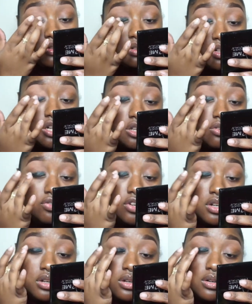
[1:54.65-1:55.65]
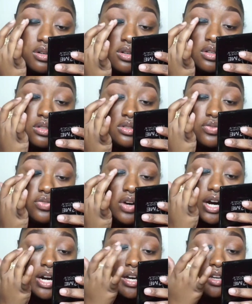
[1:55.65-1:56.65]
Okay, the finger is
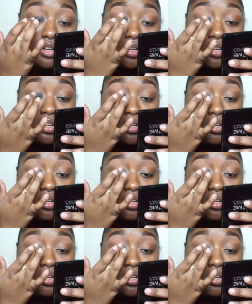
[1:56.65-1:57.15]
fine